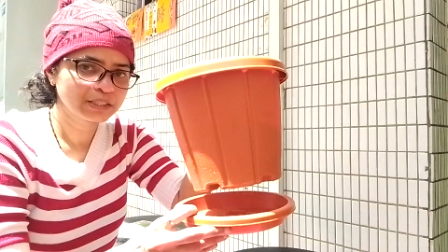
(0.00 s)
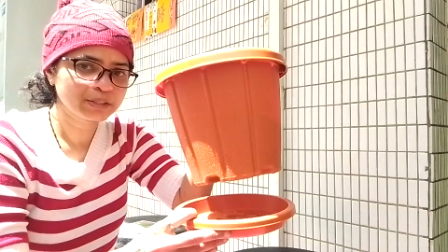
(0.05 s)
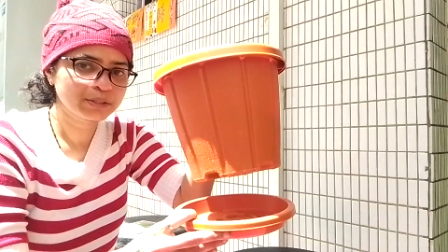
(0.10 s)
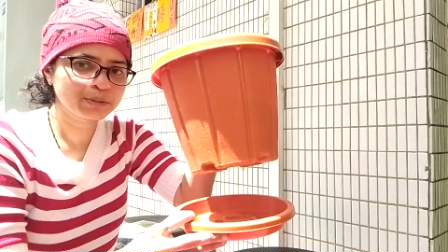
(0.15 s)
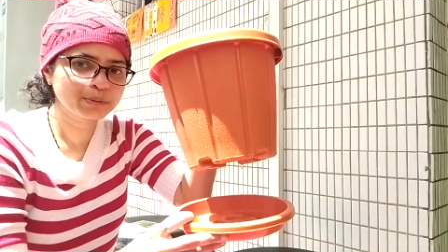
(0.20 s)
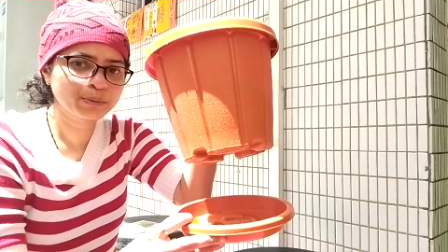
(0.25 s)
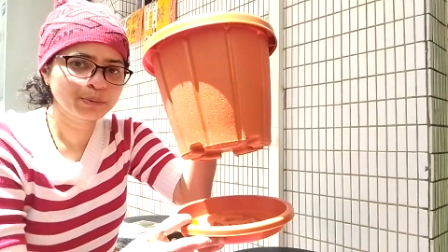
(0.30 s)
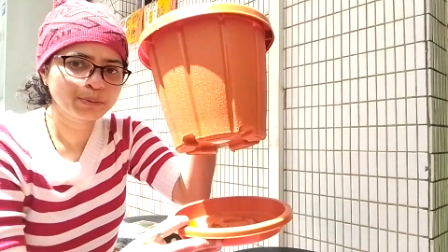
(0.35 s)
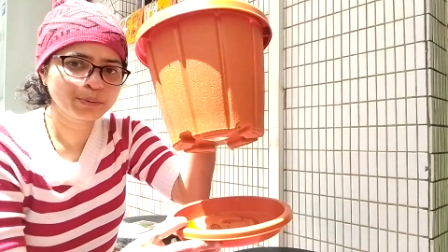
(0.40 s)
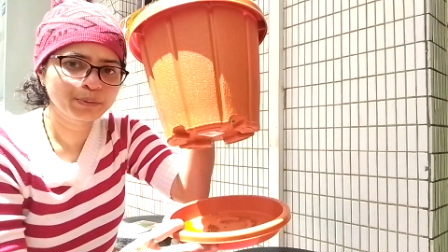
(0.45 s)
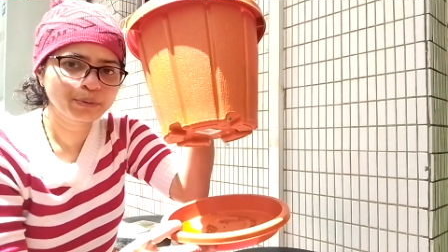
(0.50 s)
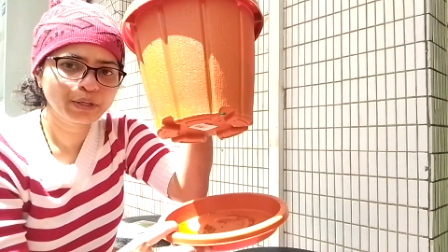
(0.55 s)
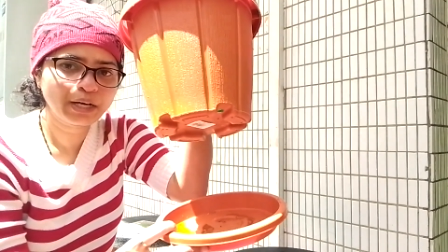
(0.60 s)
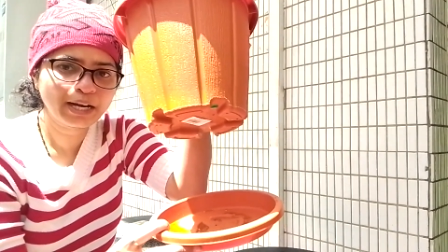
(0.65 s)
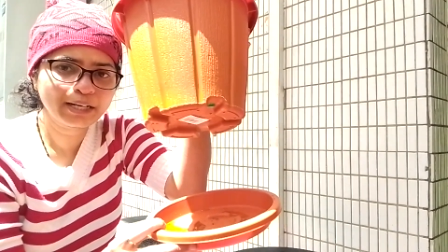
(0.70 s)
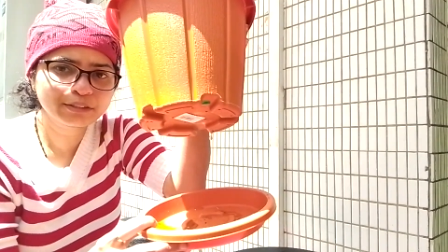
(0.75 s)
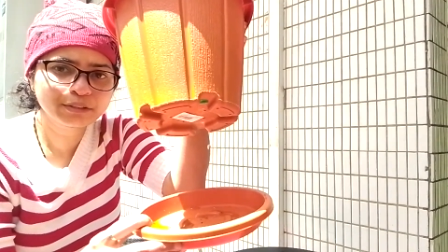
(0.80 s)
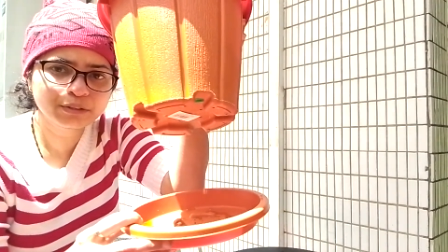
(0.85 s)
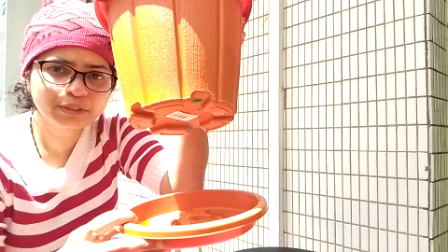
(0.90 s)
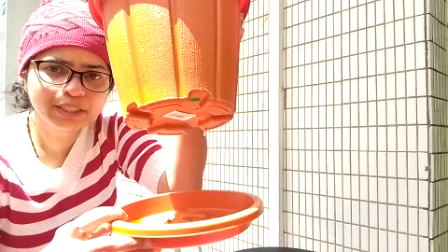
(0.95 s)
So
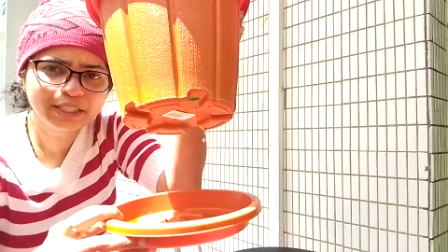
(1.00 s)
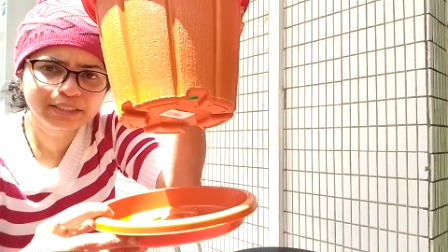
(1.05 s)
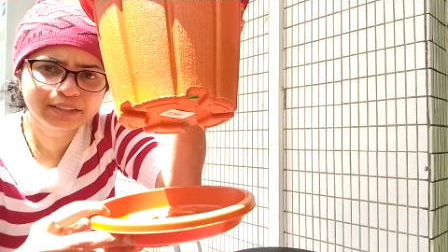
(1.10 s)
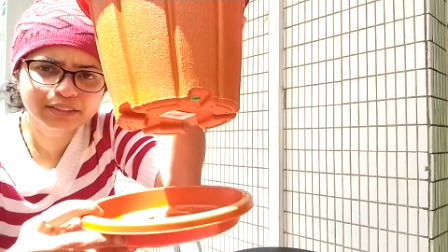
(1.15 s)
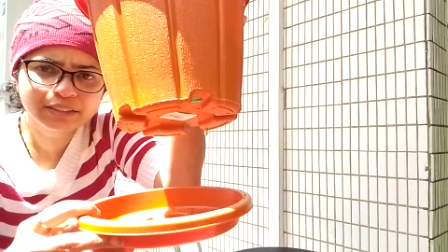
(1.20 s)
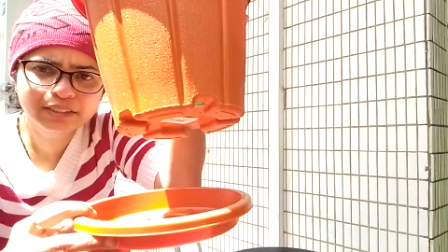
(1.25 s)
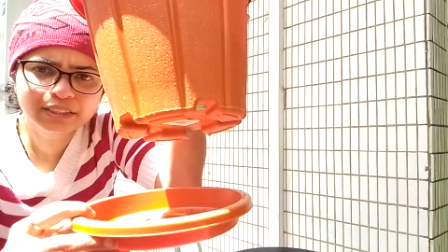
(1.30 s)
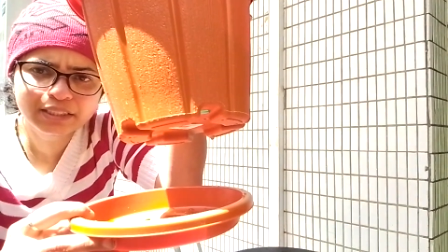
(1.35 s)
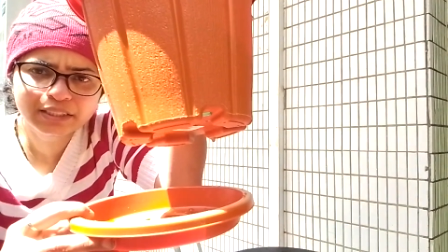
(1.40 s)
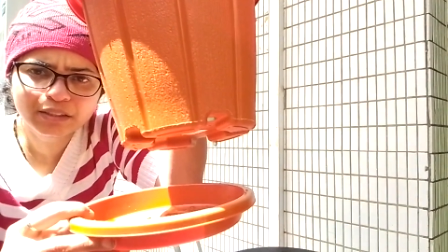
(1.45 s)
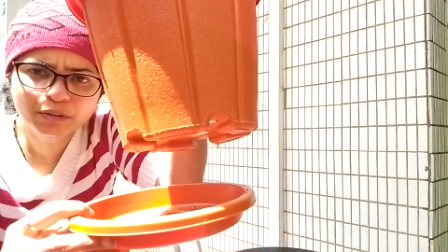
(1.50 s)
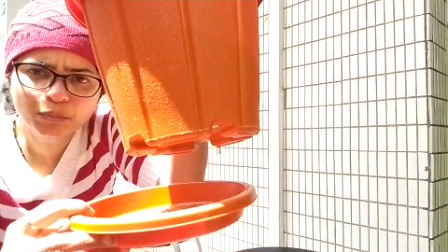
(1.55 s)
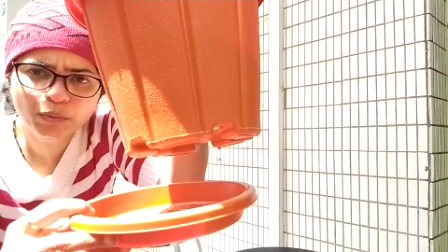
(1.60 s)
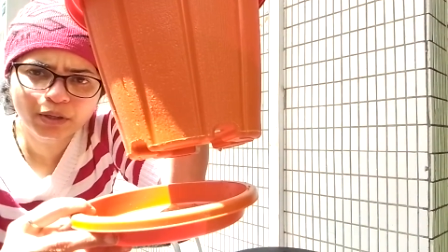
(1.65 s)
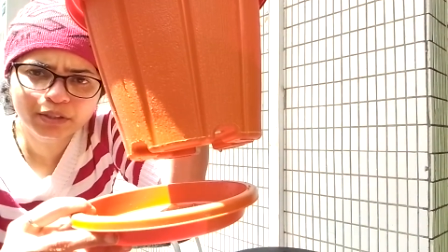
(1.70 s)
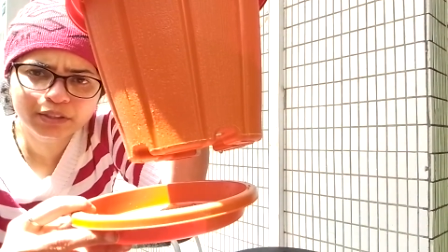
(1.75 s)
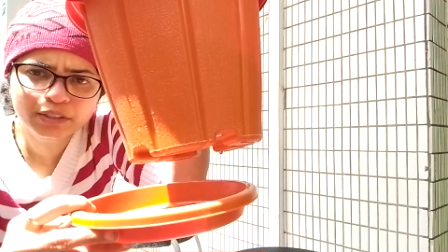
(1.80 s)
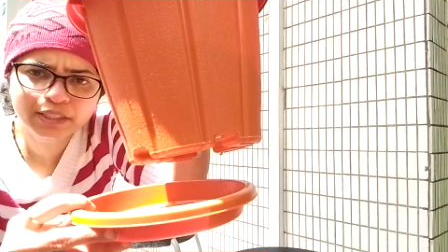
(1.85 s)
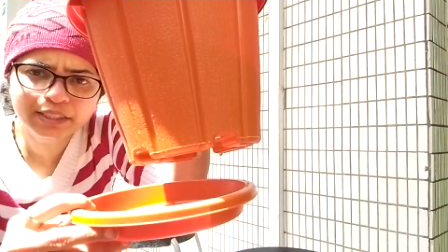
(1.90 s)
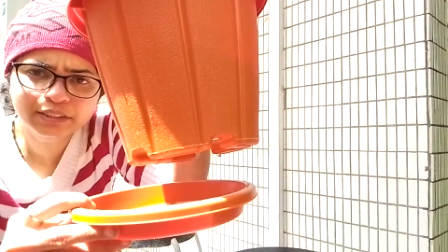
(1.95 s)
as you can see, the
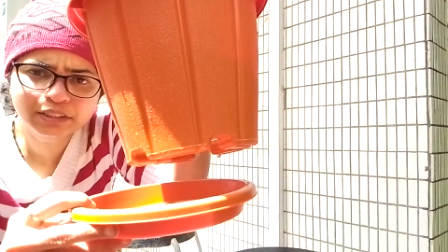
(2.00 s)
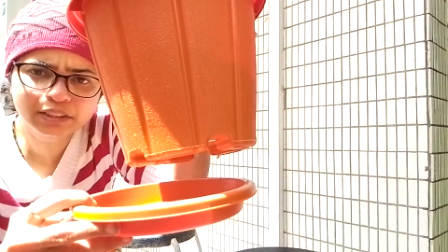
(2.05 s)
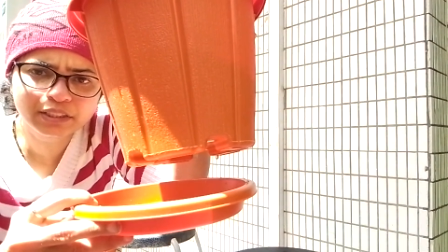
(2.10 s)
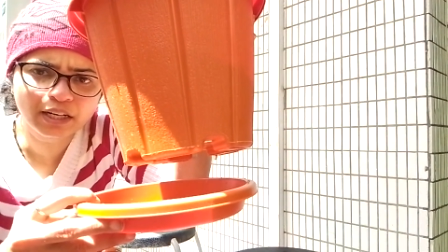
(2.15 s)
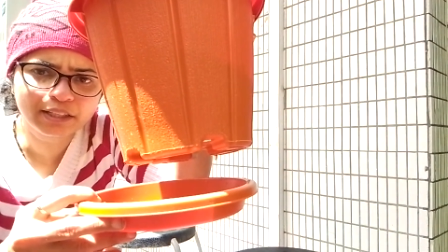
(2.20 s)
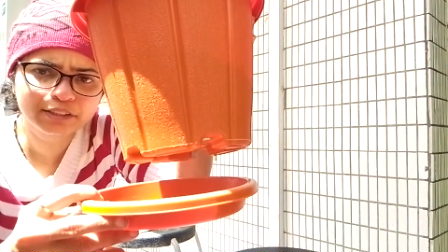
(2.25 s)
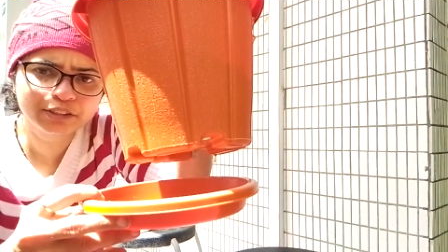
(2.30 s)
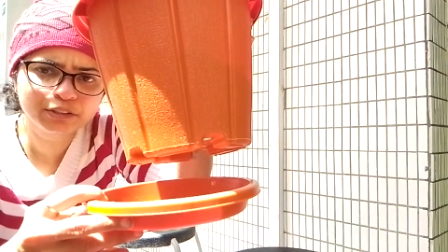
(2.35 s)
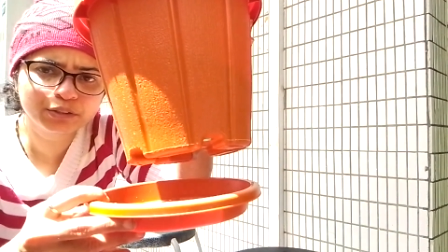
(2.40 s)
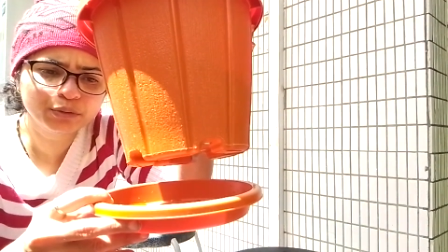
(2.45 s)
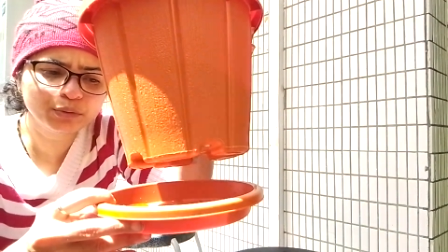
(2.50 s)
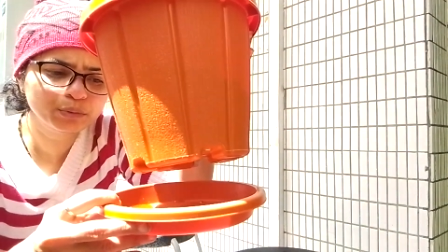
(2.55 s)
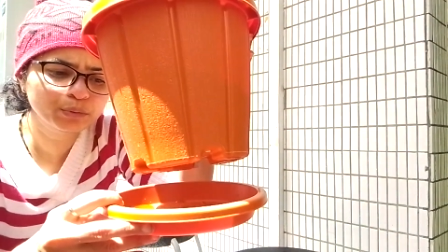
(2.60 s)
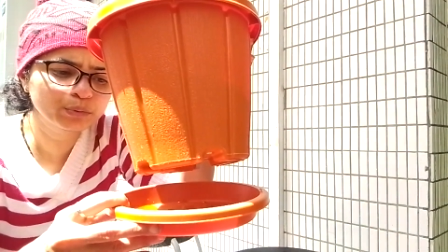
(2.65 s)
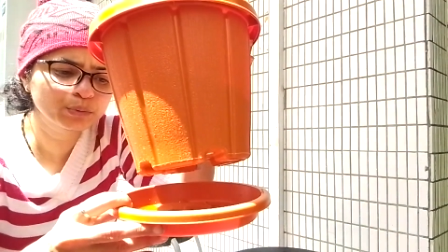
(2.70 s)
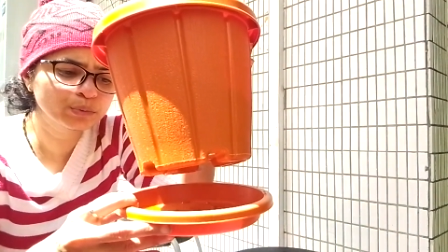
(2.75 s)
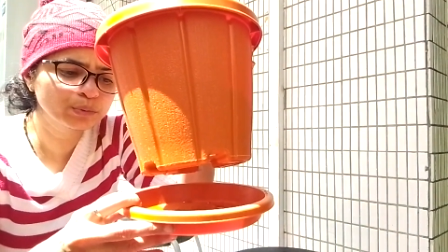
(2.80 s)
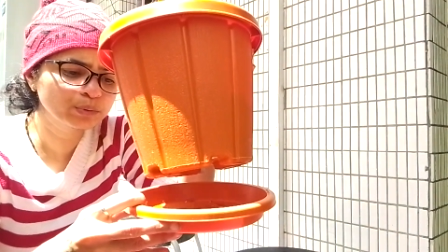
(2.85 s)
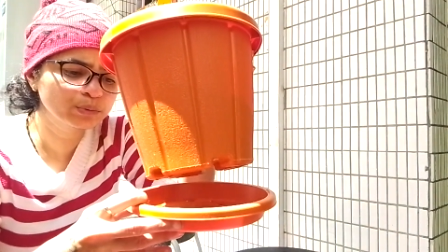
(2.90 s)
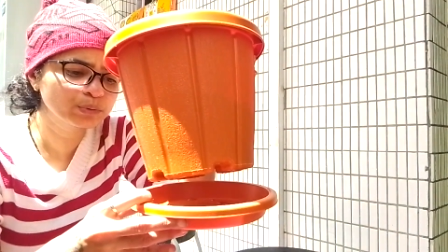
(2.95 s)
water has started
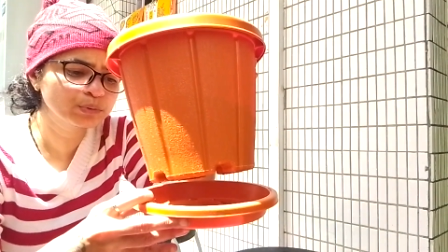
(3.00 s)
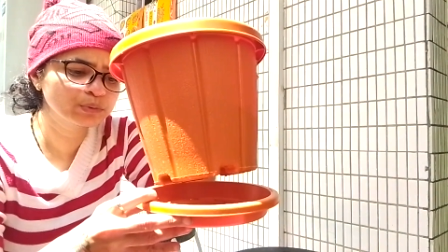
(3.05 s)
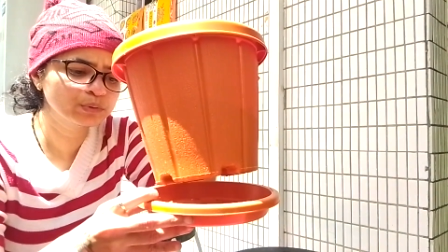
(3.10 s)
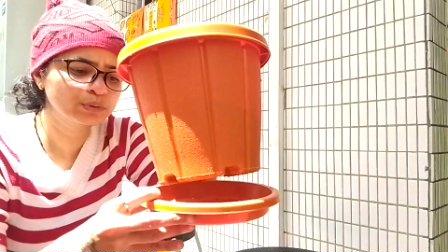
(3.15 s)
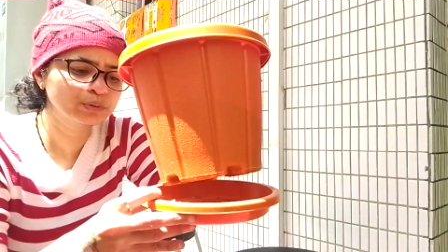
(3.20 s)
to